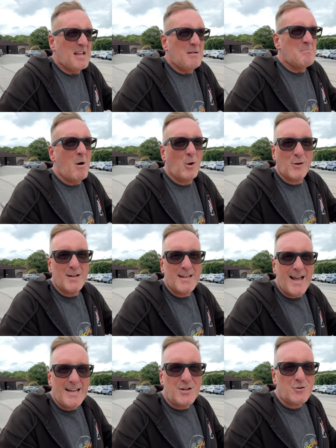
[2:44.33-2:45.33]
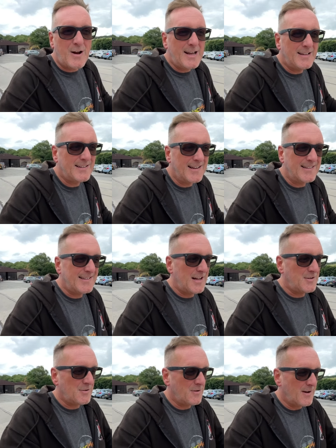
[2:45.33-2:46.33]
modern day trains,
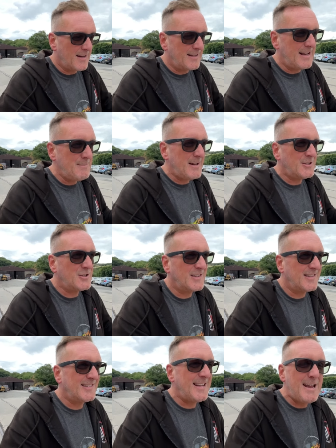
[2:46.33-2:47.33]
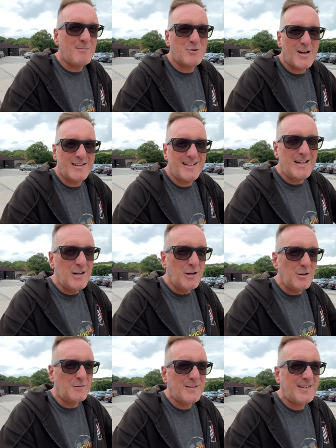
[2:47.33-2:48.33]
etc. or anything. He mentions steam trains. He
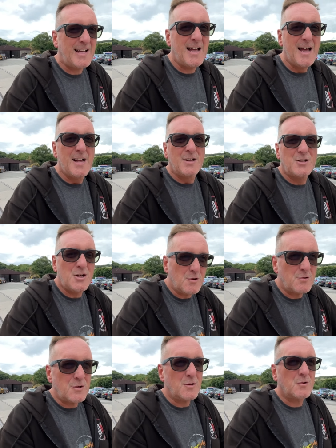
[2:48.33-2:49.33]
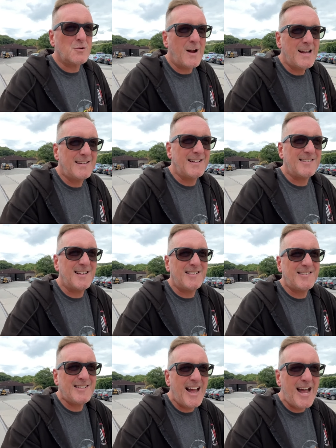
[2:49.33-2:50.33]
loves it. Choo-choo trains. It's the
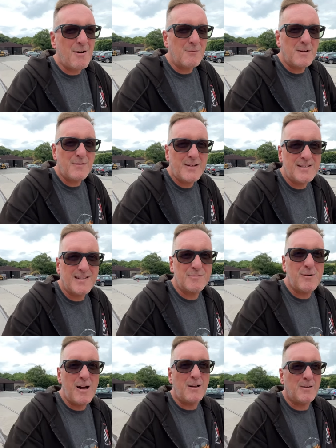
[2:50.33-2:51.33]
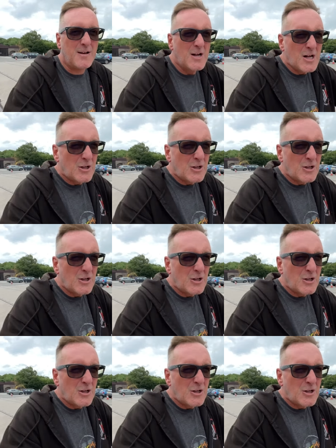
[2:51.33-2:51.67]
sound of it as well. The